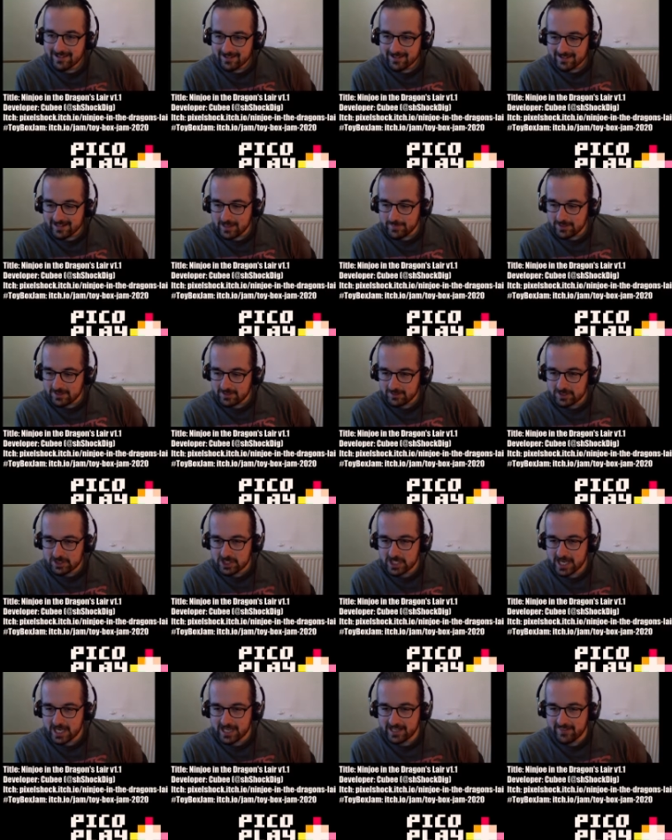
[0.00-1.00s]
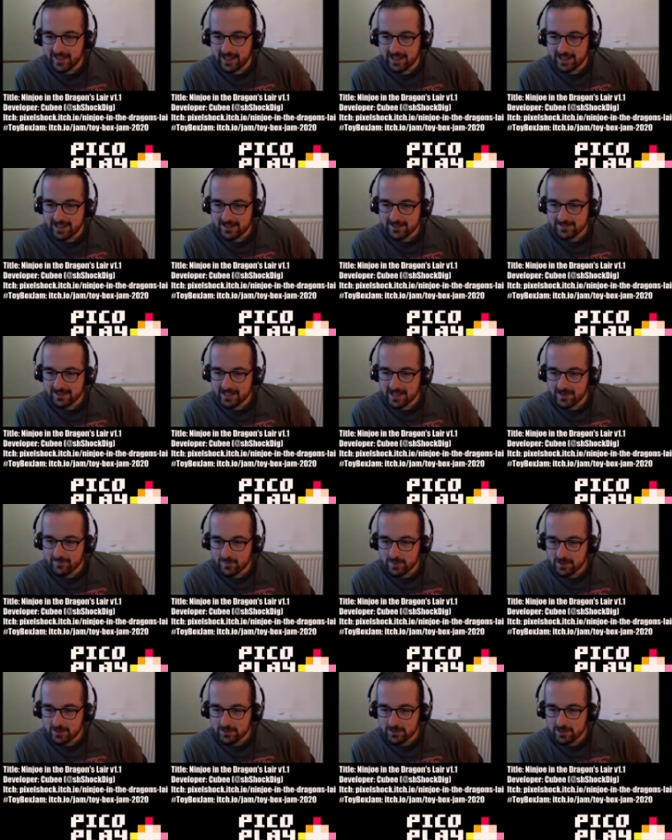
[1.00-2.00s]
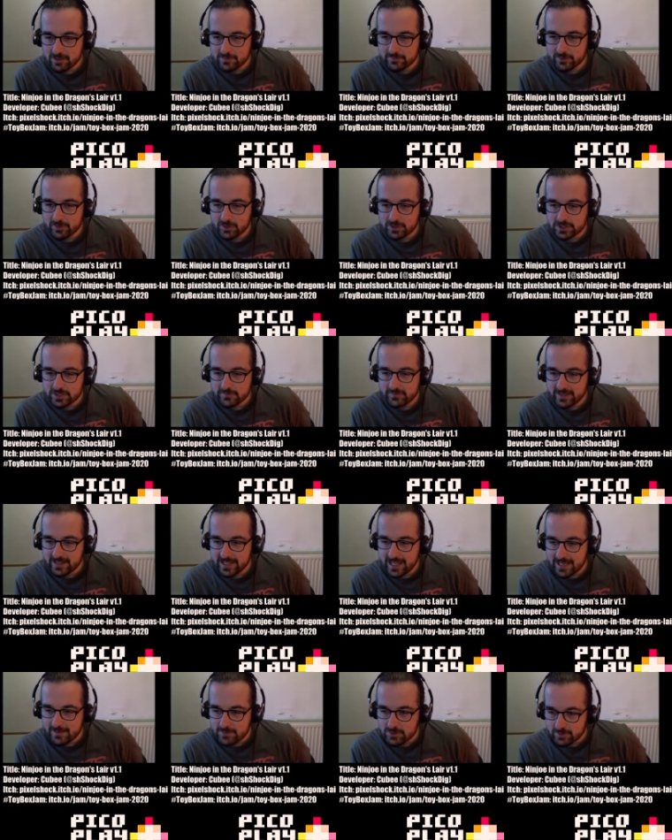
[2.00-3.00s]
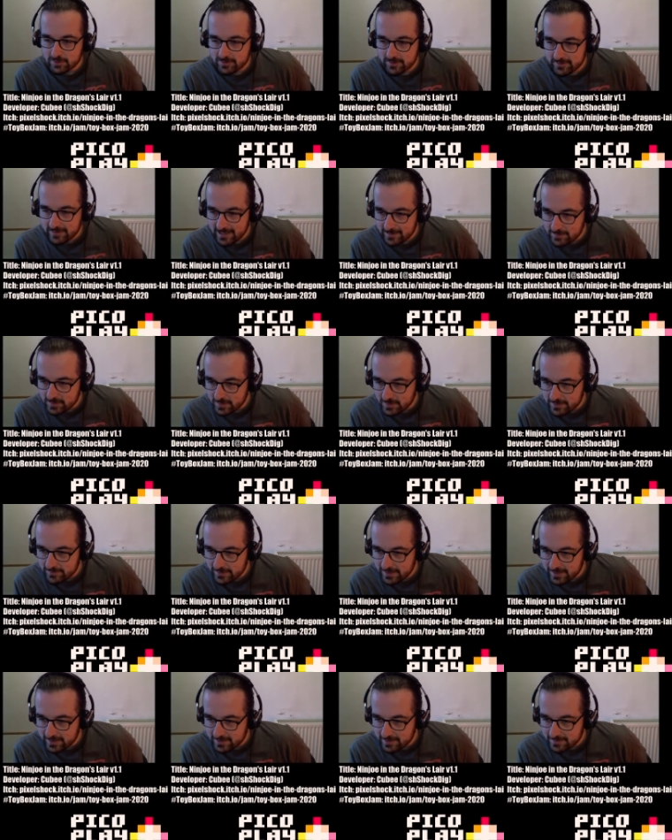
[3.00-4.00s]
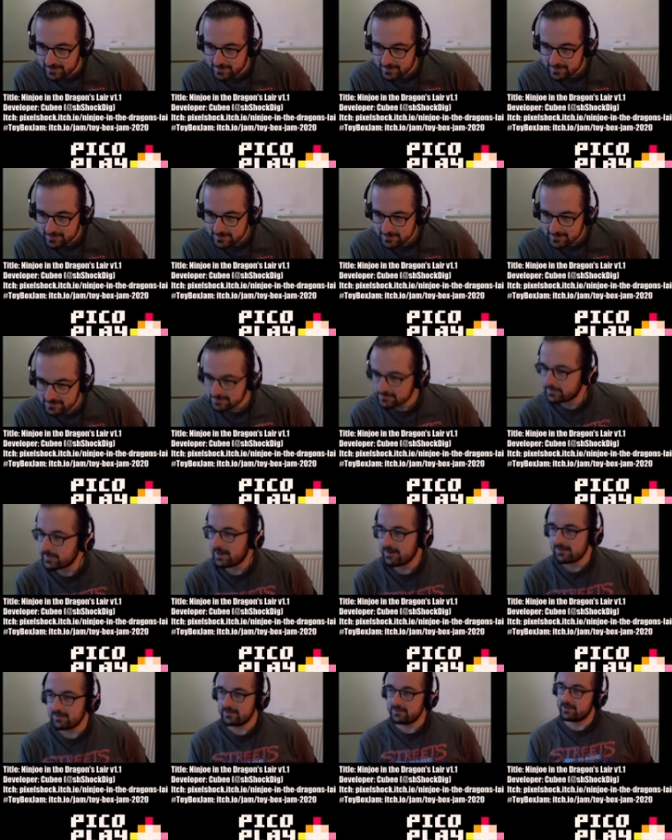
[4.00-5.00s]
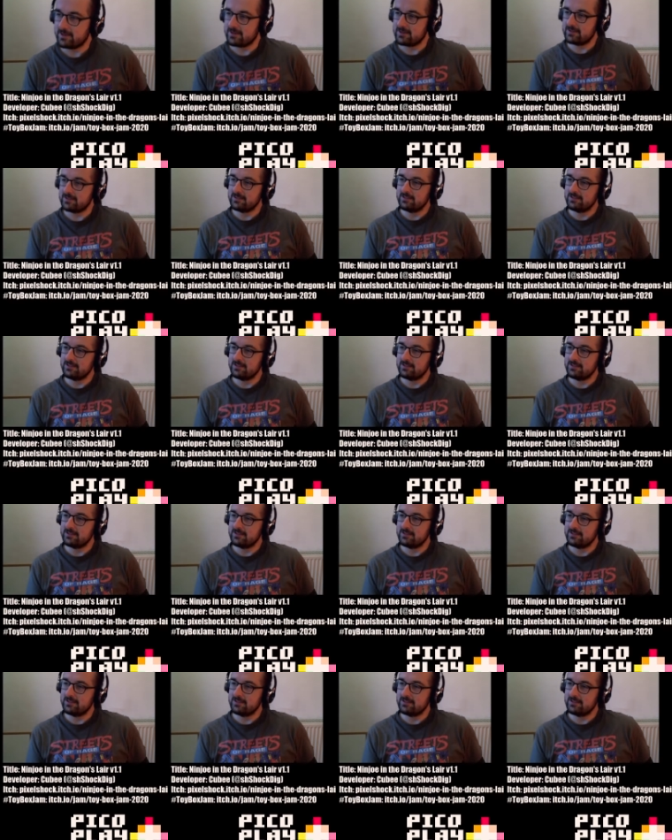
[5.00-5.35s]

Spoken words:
Let me just check that. Let's see, have we got a new version of the game just as I'm doing a video? No, apparently not.